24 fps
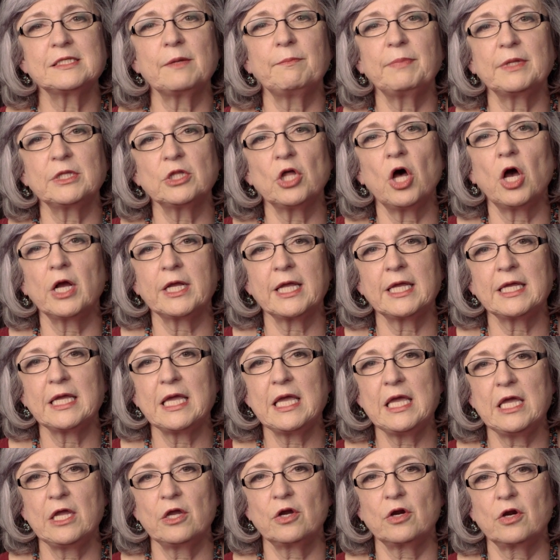of belonging
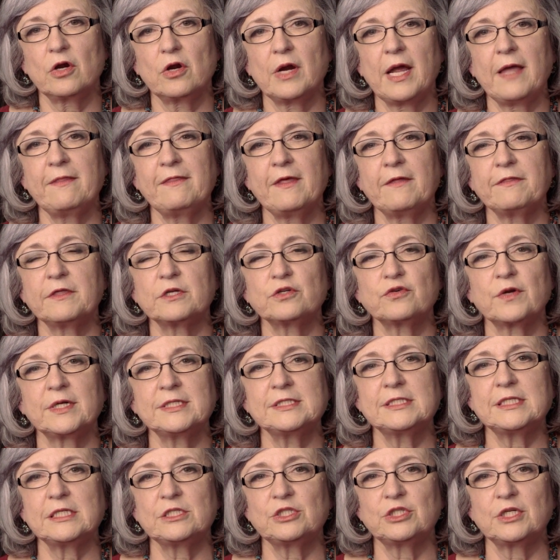here, and that the
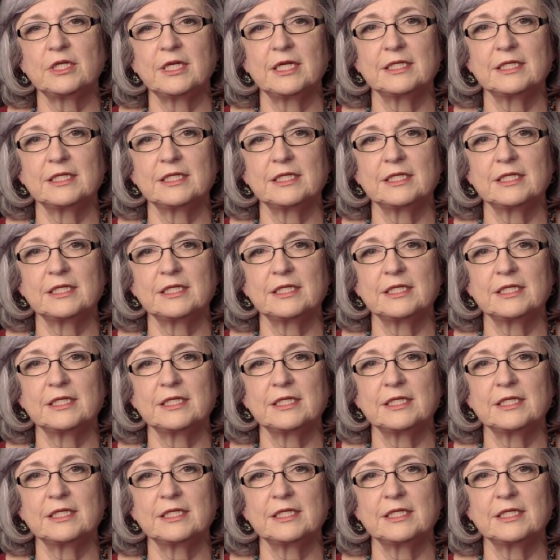transition